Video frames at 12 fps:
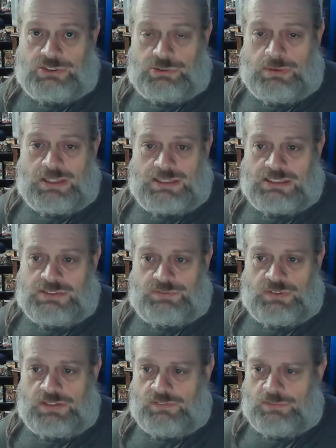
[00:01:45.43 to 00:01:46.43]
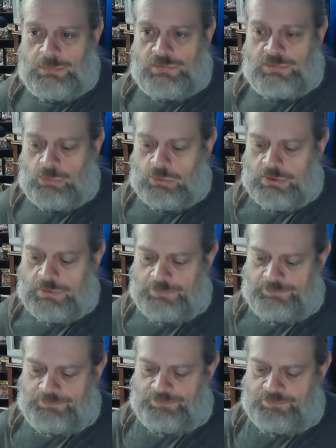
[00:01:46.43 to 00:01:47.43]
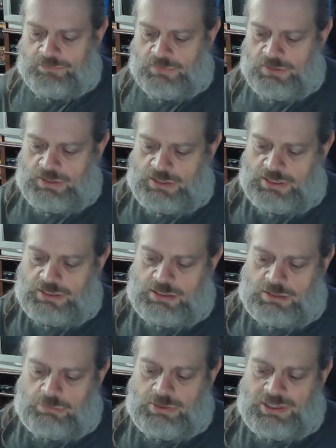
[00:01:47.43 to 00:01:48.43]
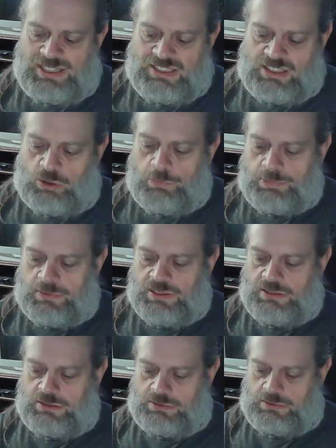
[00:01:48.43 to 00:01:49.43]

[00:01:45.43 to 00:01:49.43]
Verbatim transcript: tried this flavor before, and I went ahead and opened it.